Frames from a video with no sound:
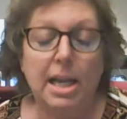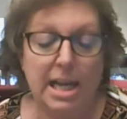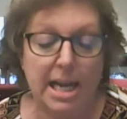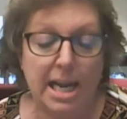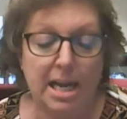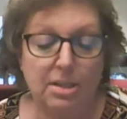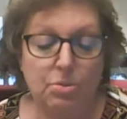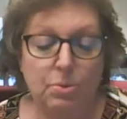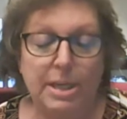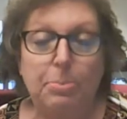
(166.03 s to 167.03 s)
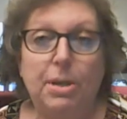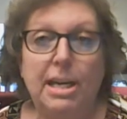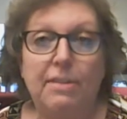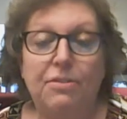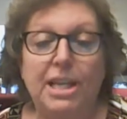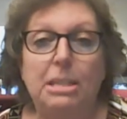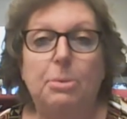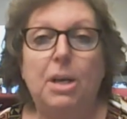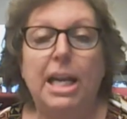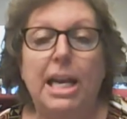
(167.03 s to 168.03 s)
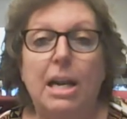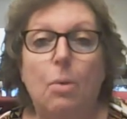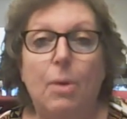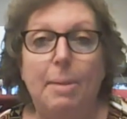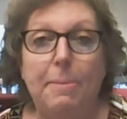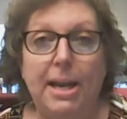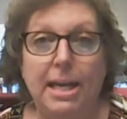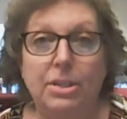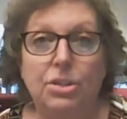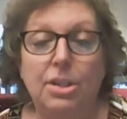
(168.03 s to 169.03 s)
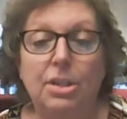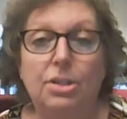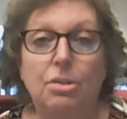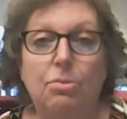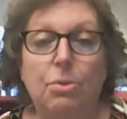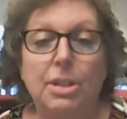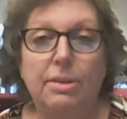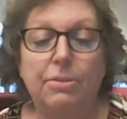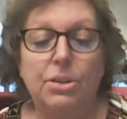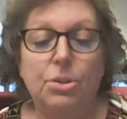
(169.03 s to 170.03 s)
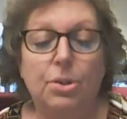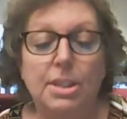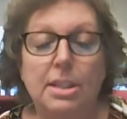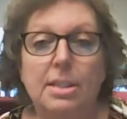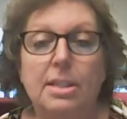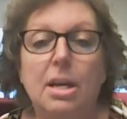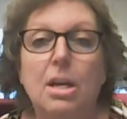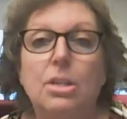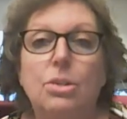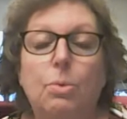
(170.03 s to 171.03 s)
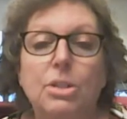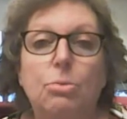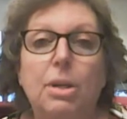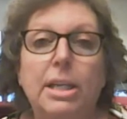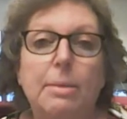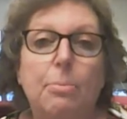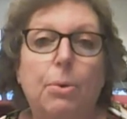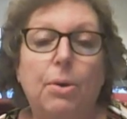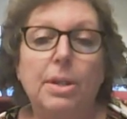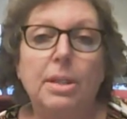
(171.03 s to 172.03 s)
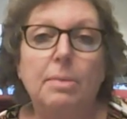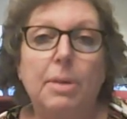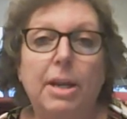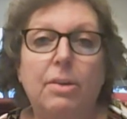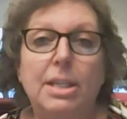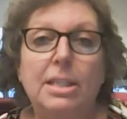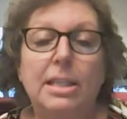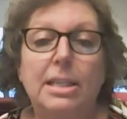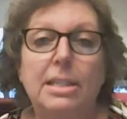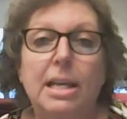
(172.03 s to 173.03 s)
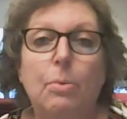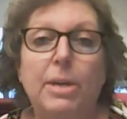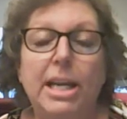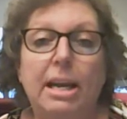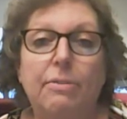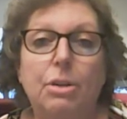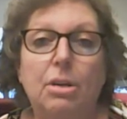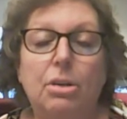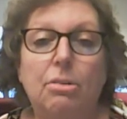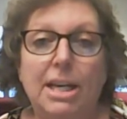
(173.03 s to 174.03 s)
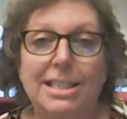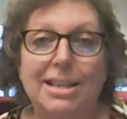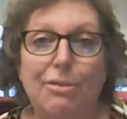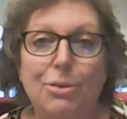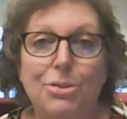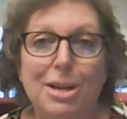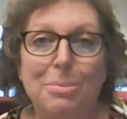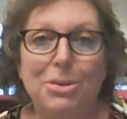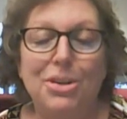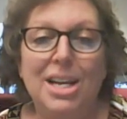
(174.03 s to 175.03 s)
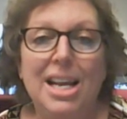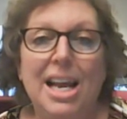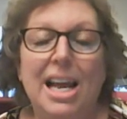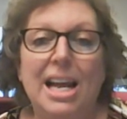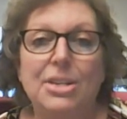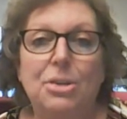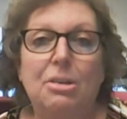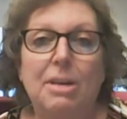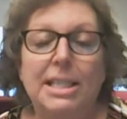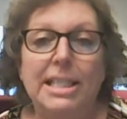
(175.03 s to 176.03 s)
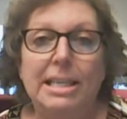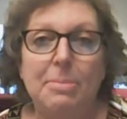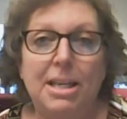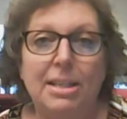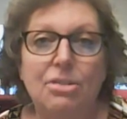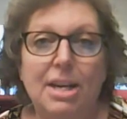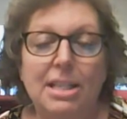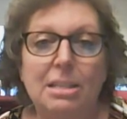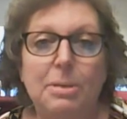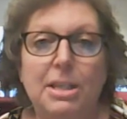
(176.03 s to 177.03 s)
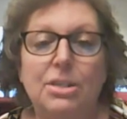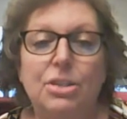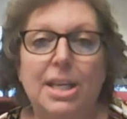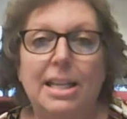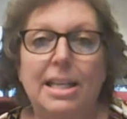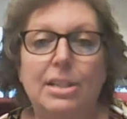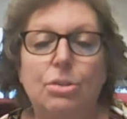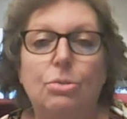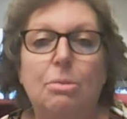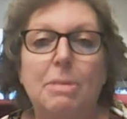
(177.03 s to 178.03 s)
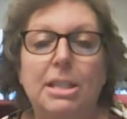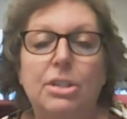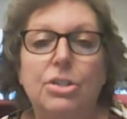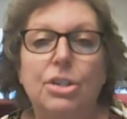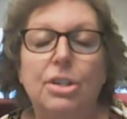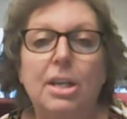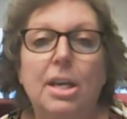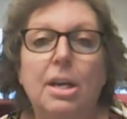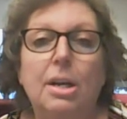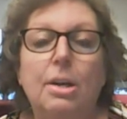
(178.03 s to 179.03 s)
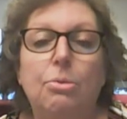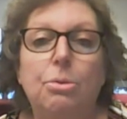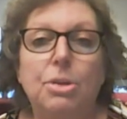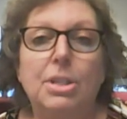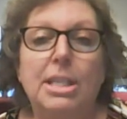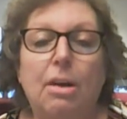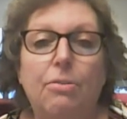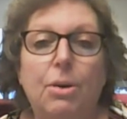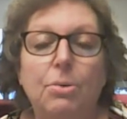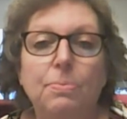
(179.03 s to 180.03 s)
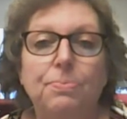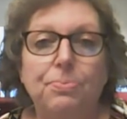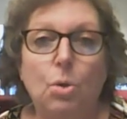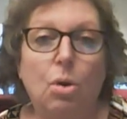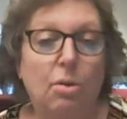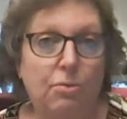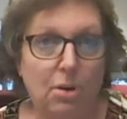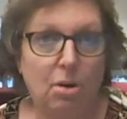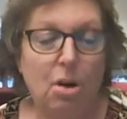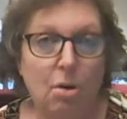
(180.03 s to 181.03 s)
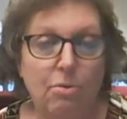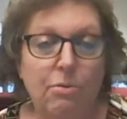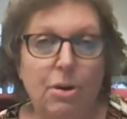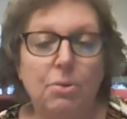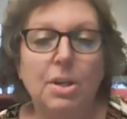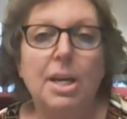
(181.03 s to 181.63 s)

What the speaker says: and we put it on Facebook and our webpage. So 4 different sources. So what's really important, parents, is that we have your correct cell phone number and your correct email address, because you'll get that school messenger through your cell phone or home phone,